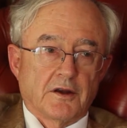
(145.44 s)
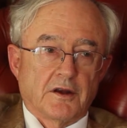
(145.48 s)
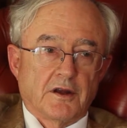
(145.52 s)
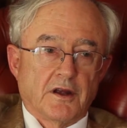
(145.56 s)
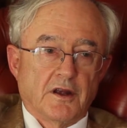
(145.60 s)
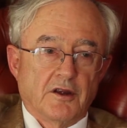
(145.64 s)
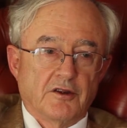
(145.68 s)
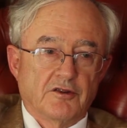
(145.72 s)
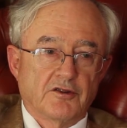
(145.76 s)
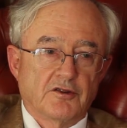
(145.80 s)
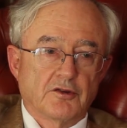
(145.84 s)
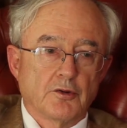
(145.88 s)

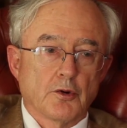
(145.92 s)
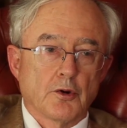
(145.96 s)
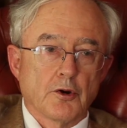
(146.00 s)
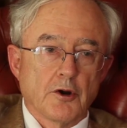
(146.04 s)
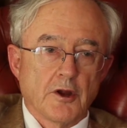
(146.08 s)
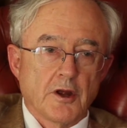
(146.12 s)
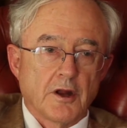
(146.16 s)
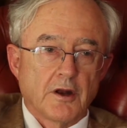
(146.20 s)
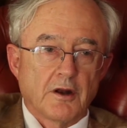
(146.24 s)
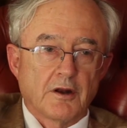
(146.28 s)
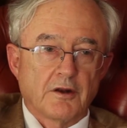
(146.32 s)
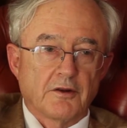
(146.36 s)

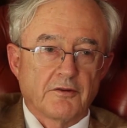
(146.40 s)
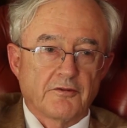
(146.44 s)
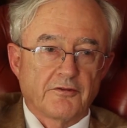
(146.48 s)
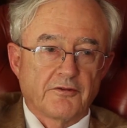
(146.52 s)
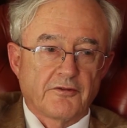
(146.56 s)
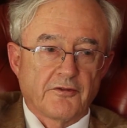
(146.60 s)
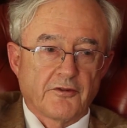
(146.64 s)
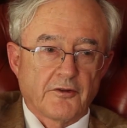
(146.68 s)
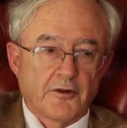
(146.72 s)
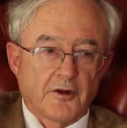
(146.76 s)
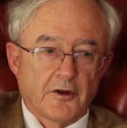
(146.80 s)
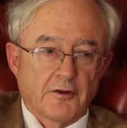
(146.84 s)
historian
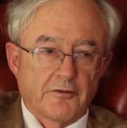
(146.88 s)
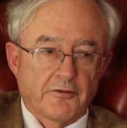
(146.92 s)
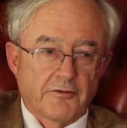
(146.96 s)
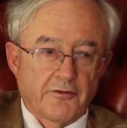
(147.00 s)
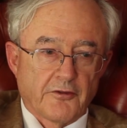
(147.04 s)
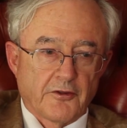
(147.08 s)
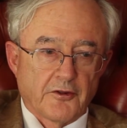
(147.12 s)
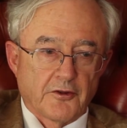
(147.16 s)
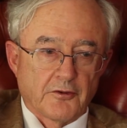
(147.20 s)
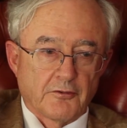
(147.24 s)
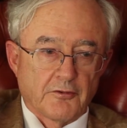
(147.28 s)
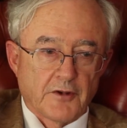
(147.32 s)
of
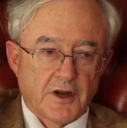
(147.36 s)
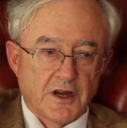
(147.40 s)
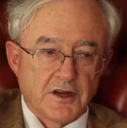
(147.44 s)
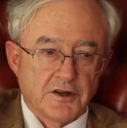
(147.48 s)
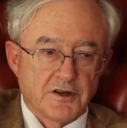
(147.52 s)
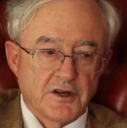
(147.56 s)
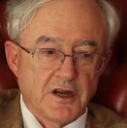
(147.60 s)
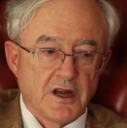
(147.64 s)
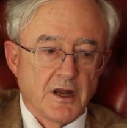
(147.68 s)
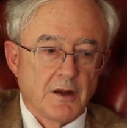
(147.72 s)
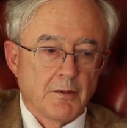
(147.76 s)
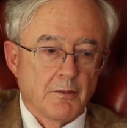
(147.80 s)
the
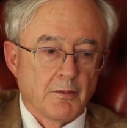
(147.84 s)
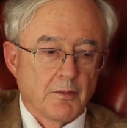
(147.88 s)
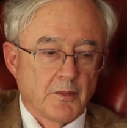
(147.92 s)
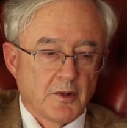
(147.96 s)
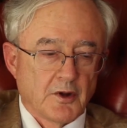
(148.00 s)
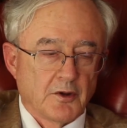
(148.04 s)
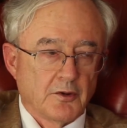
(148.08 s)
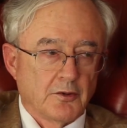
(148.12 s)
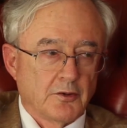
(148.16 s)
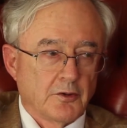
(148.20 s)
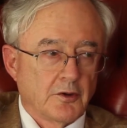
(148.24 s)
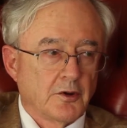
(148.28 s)
regime
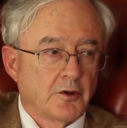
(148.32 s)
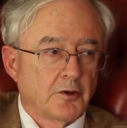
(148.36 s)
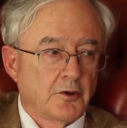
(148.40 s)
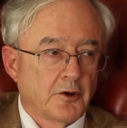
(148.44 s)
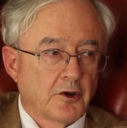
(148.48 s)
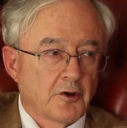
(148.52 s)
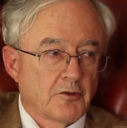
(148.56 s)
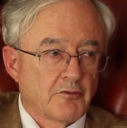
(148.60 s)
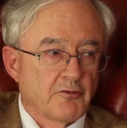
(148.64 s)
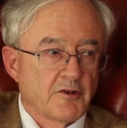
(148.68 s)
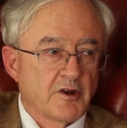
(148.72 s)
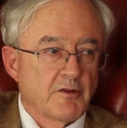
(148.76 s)
who
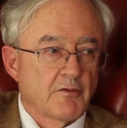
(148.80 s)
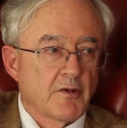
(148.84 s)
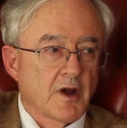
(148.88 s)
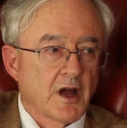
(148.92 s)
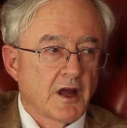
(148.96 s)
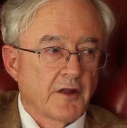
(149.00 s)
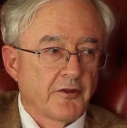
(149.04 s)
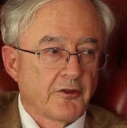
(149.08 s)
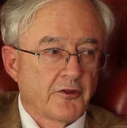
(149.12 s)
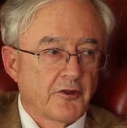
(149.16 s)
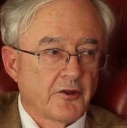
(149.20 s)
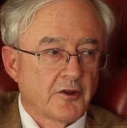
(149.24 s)
can
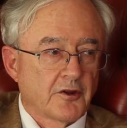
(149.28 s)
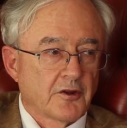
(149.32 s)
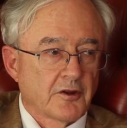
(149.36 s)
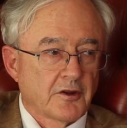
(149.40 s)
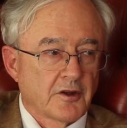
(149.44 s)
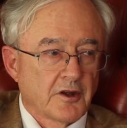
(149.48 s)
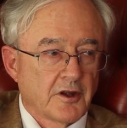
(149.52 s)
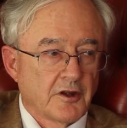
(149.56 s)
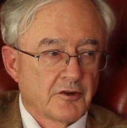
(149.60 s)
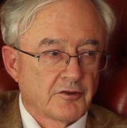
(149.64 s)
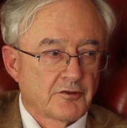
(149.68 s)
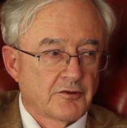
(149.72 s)
rewrite the
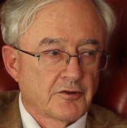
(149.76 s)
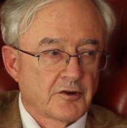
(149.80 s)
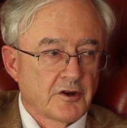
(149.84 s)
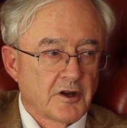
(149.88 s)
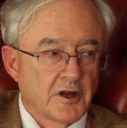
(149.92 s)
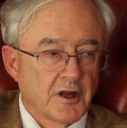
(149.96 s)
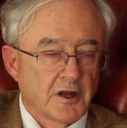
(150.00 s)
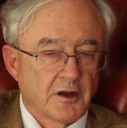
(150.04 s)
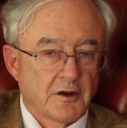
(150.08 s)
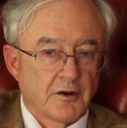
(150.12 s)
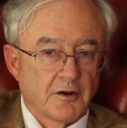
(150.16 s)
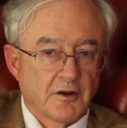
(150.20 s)

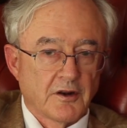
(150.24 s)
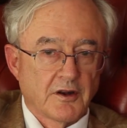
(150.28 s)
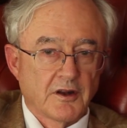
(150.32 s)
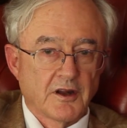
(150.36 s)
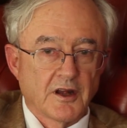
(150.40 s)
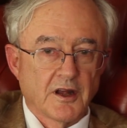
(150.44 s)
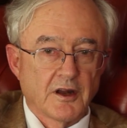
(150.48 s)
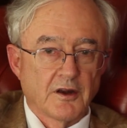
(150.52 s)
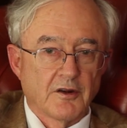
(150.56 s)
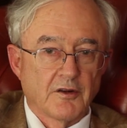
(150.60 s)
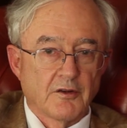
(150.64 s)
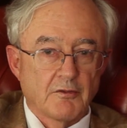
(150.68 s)
history
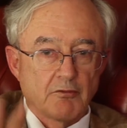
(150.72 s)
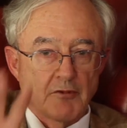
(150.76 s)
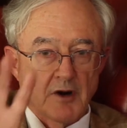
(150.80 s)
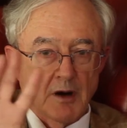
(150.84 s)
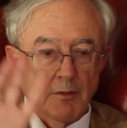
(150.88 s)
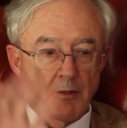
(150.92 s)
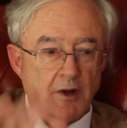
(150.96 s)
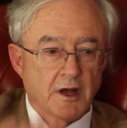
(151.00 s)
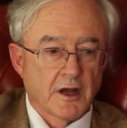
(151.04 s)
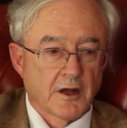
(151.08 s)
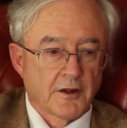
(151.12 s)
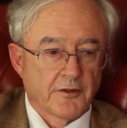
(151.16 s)
and
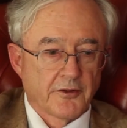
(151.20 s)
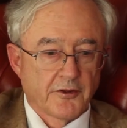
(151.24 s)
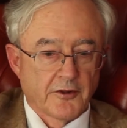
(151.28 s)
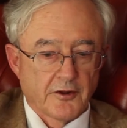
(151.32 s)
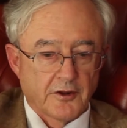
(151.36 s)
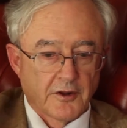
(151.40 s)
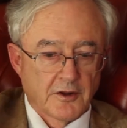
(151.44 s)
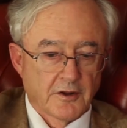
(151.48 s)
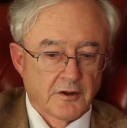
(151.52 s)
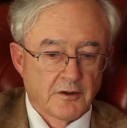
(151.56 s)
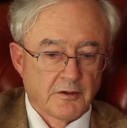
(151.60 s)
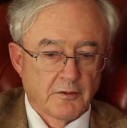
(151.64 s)
rub out
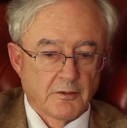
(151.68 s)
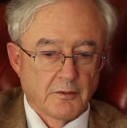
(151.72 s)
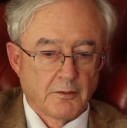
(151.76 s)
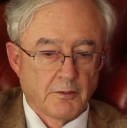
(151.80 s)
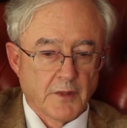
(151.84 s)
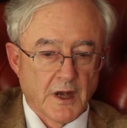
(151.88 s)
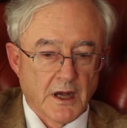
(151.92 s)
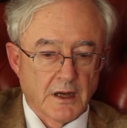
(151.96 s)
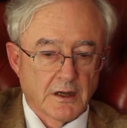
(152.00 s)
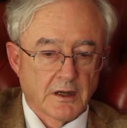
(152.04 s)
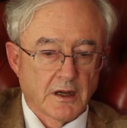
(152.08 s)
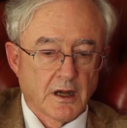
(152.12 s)
the
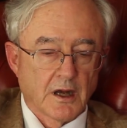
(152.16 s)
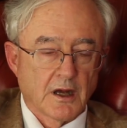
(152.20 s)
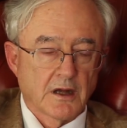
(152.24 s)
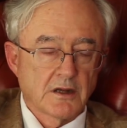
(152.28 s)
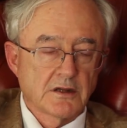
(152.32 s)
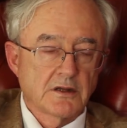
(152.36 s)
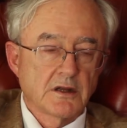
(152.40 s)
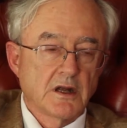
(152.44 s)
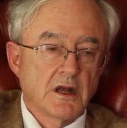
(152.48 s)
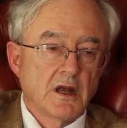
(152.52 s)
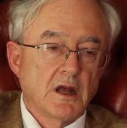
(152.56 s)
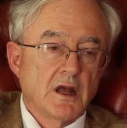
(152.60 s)
bad guys
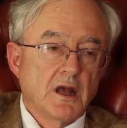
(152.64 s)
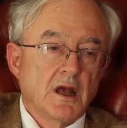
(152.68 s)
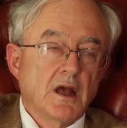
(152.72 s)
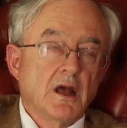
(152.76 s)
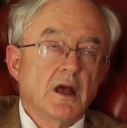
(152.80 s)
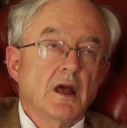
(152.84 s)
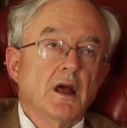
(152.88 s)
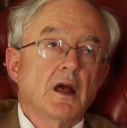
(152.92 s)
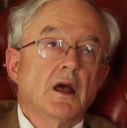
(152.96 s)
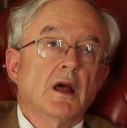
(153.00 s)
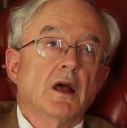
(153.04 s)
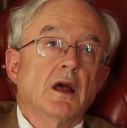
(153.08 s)

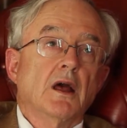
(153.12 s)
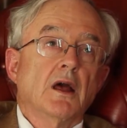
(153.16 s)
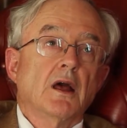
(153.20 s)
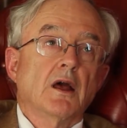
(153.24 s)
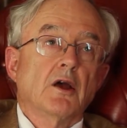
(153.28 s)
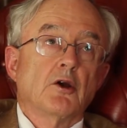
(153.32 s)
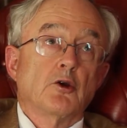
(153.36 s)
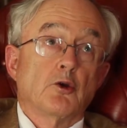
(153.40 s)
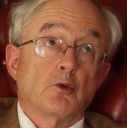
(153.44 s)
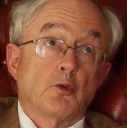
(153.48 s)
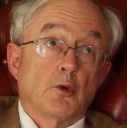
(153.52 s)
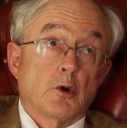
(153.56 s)

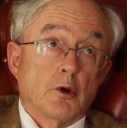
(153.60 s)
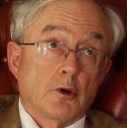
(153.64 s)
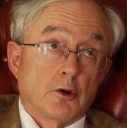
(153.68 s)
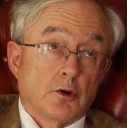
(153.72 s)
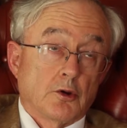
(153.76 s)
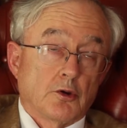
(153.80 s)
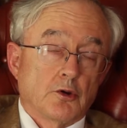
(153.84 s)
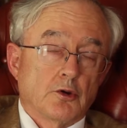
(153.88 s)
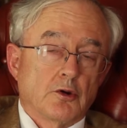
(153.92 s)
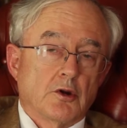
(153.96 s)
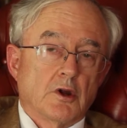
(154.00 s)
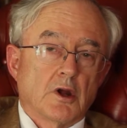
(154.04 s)
who were
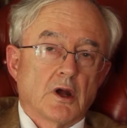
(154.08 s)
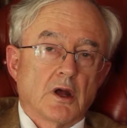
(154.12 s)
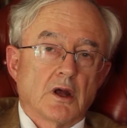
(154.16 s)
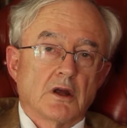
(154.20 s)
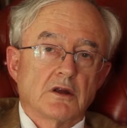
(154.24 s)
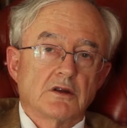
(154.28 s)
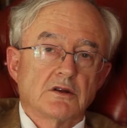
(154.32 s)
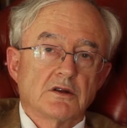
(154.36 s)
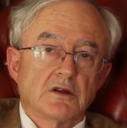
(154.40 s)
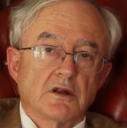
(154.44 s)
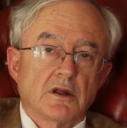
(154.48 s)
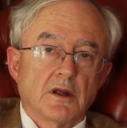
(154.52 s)
good
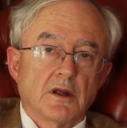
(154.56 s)
guys.